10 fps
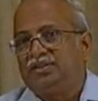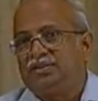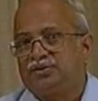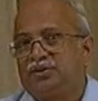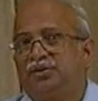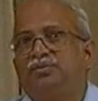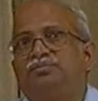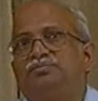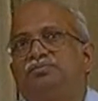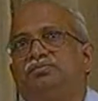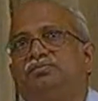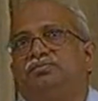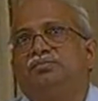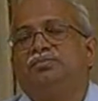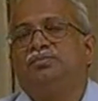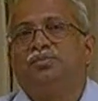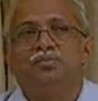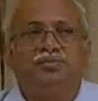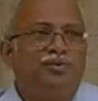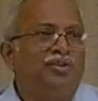So,
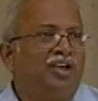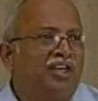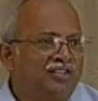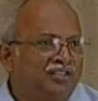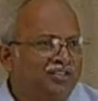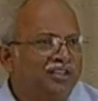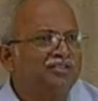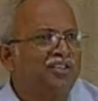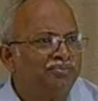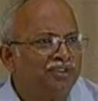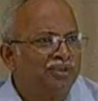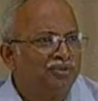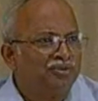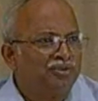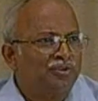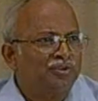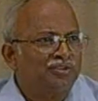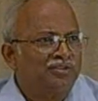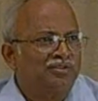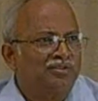we understand something about
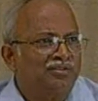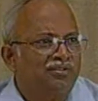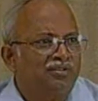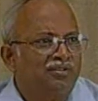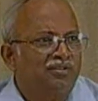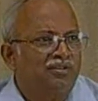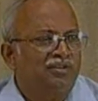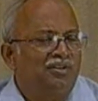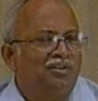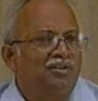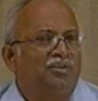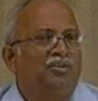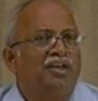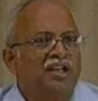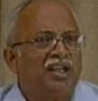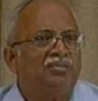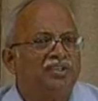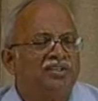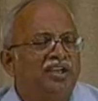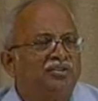corrosion. What I have been
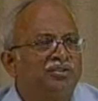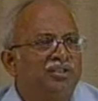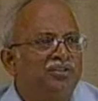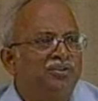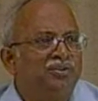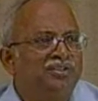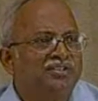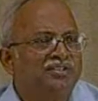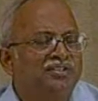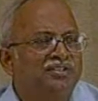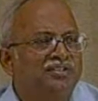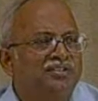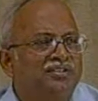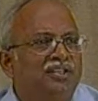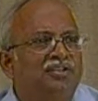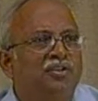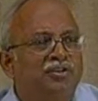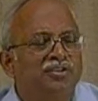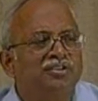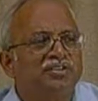trying to tell you is that
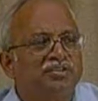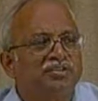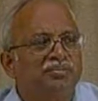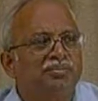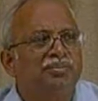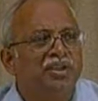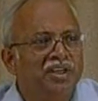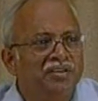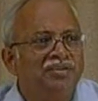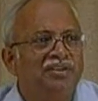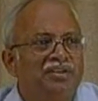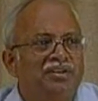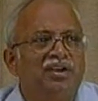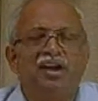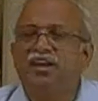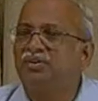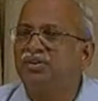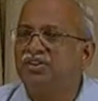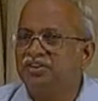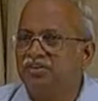corrosion behavior around
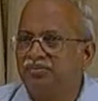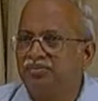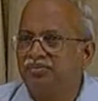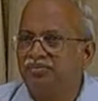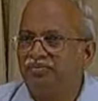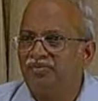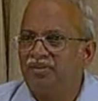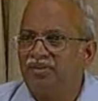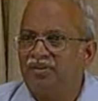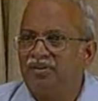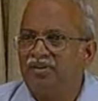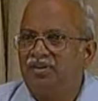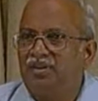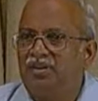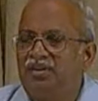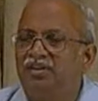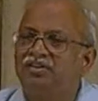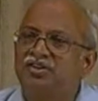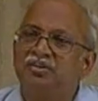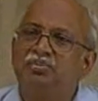a ship is
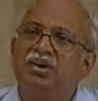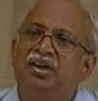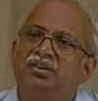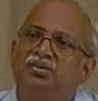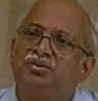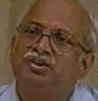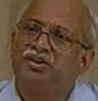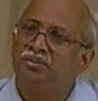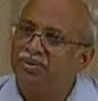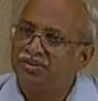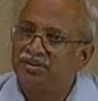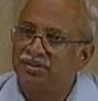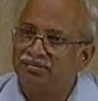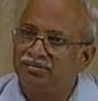typical to the ship itself.